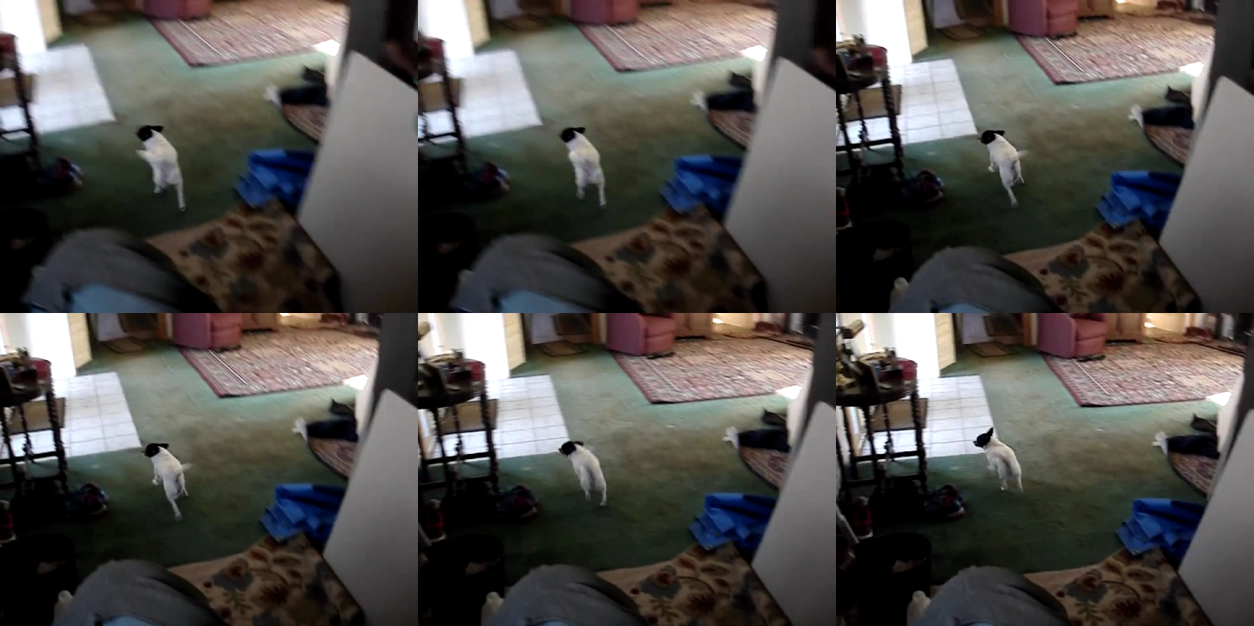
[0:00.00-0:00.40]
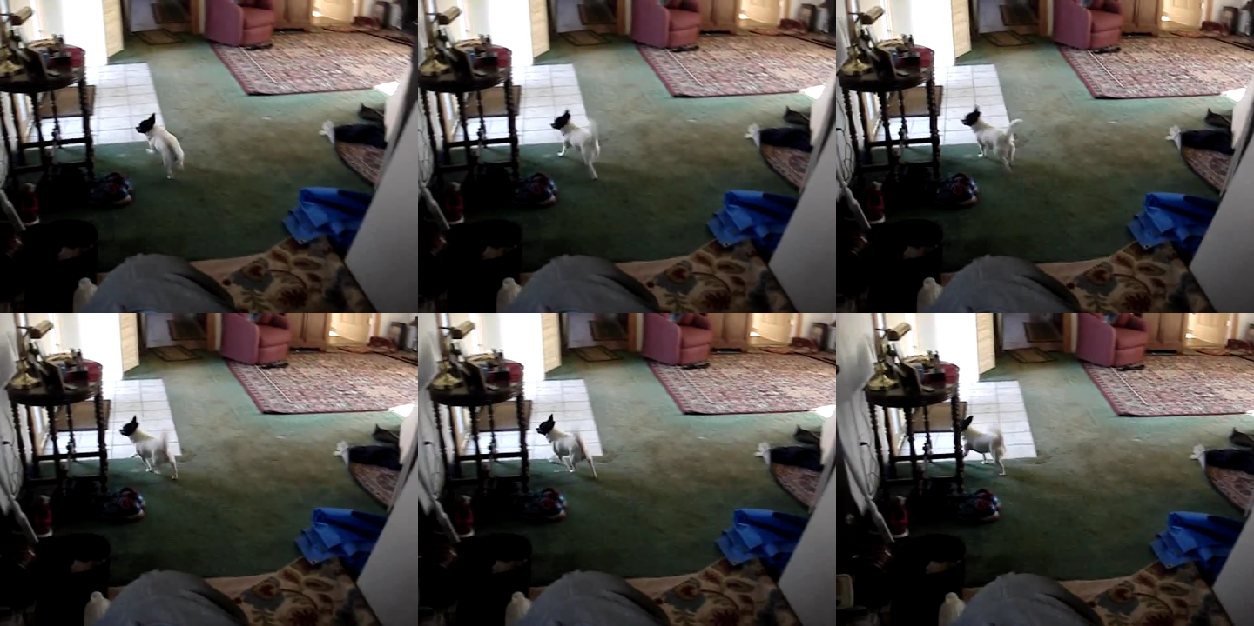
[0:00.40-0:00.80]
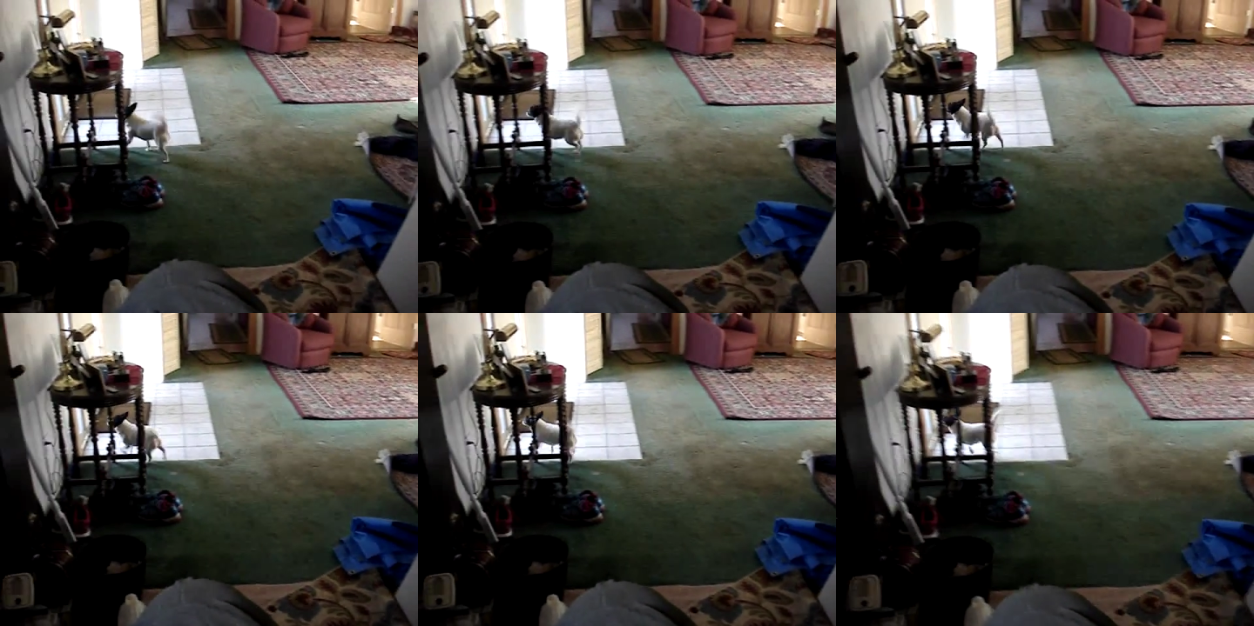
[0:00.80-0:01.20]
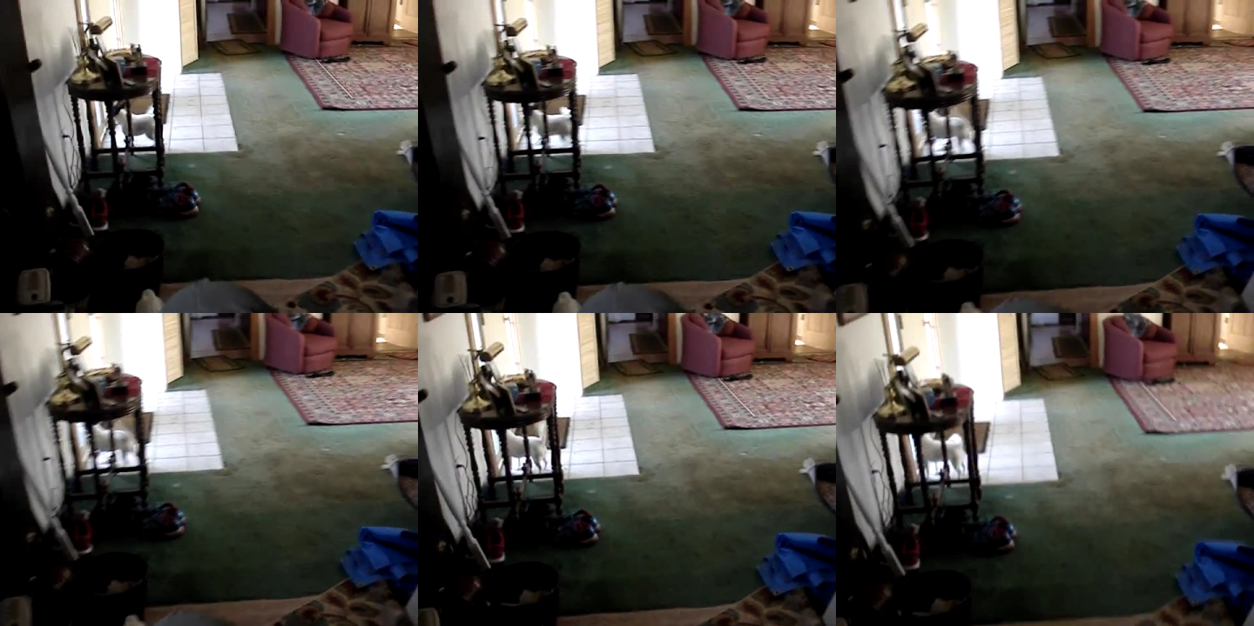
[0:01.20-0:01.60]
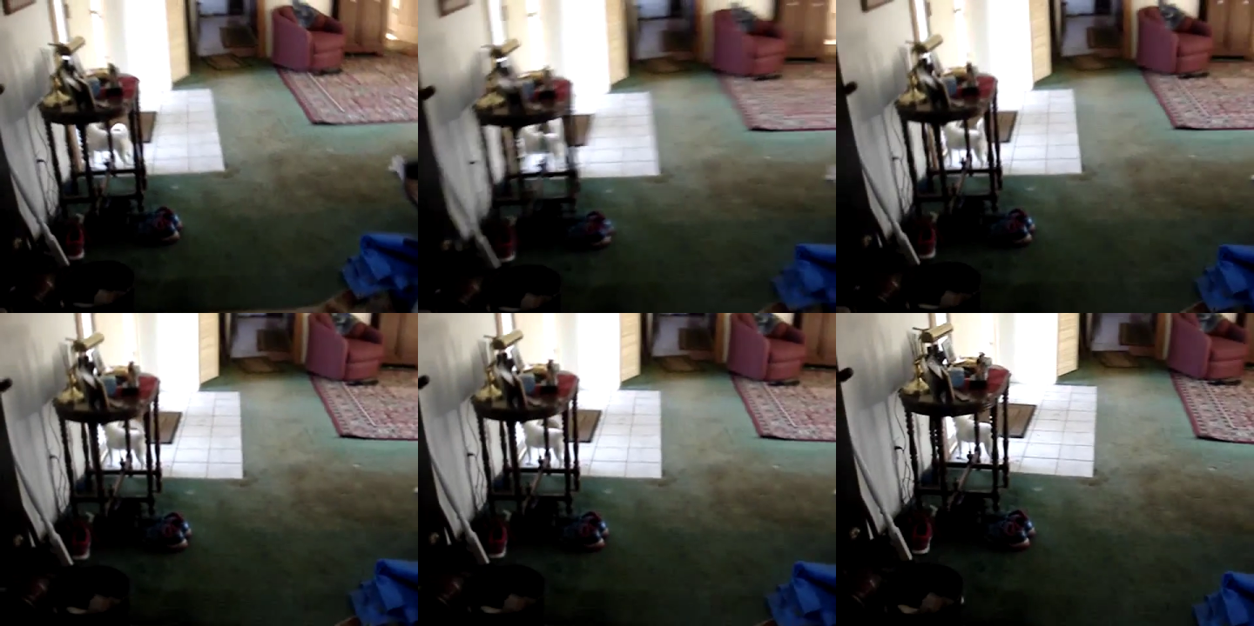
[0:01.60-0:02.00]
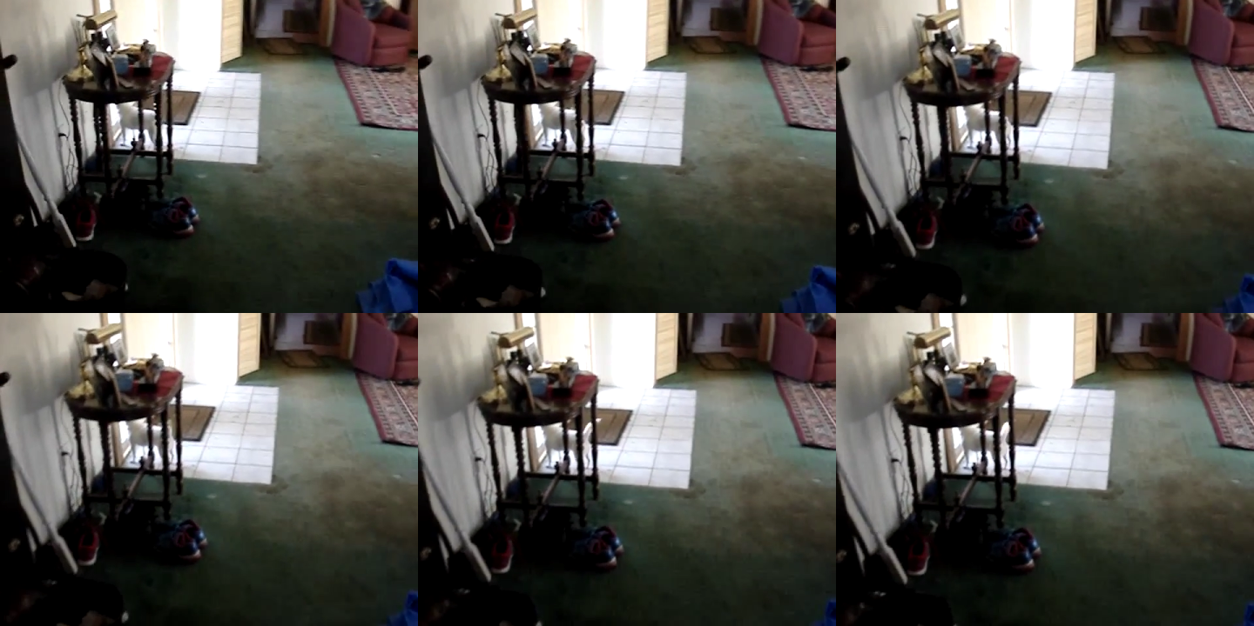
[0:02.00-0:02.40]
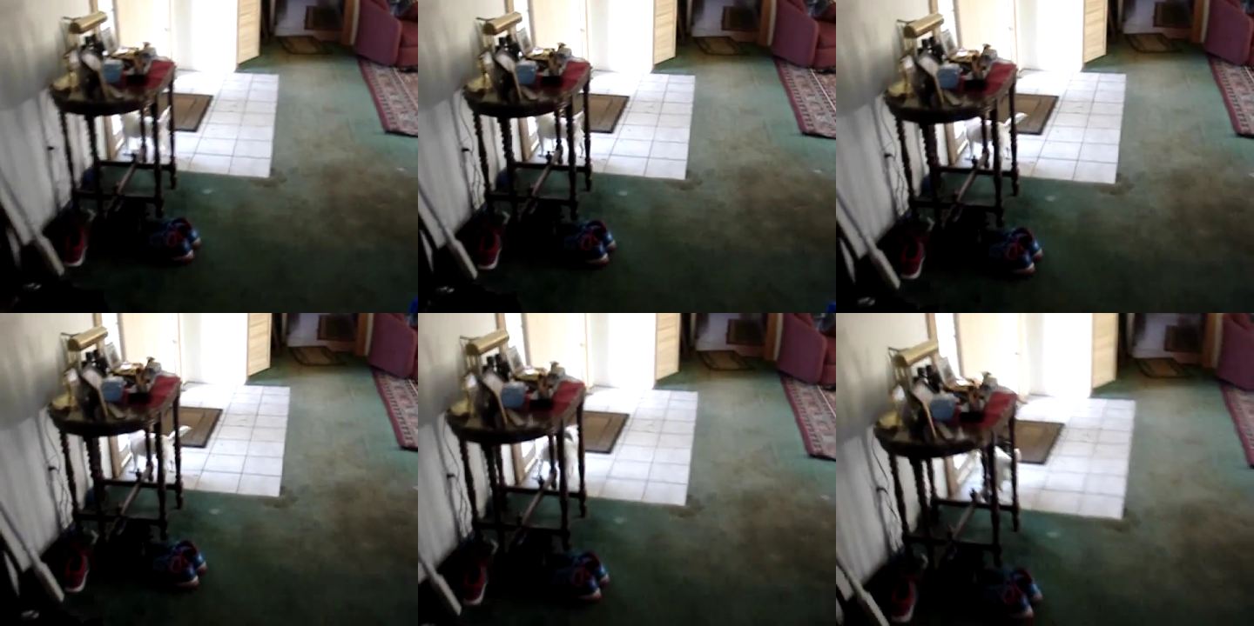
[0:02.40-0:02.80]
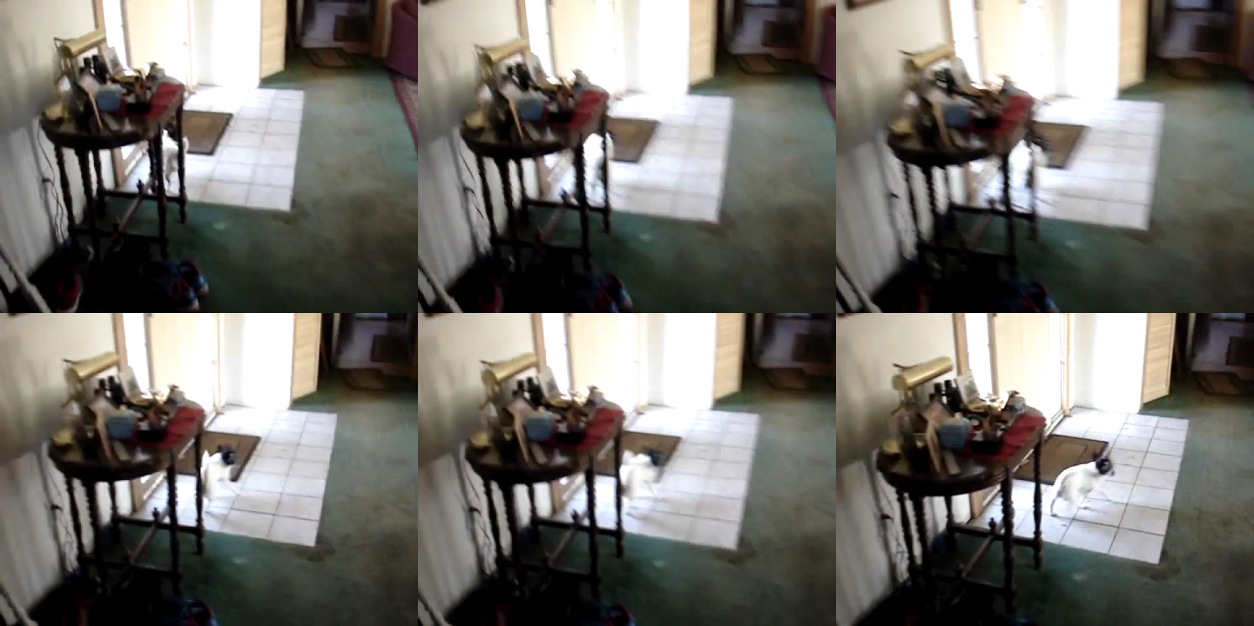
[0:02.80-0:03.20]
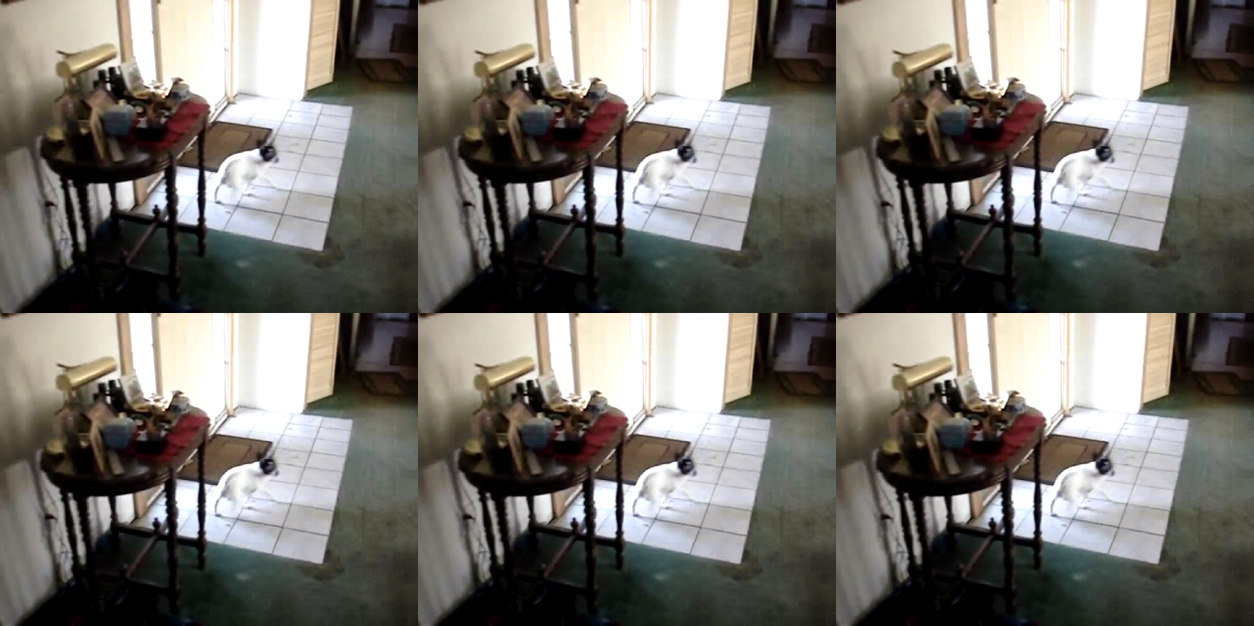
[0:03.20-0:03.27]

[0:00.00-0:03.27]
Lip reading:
Nobody's mouth can be seen.